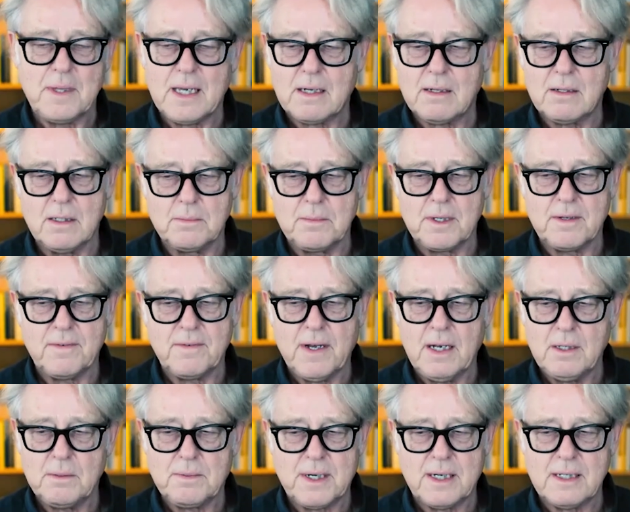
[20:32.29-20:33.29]
economic
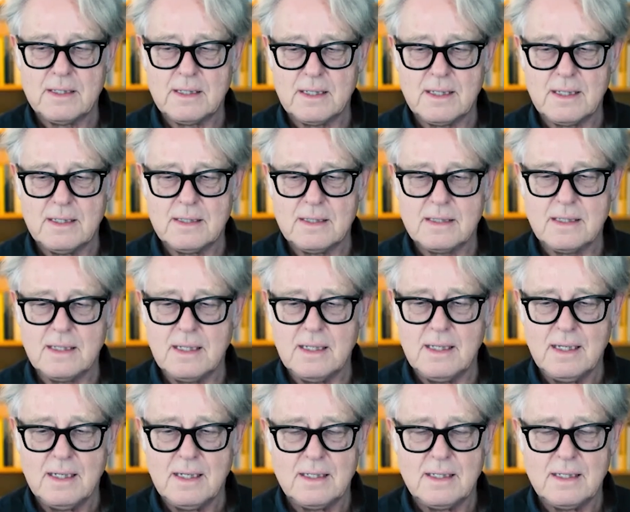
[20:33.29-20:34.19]
value pricing is the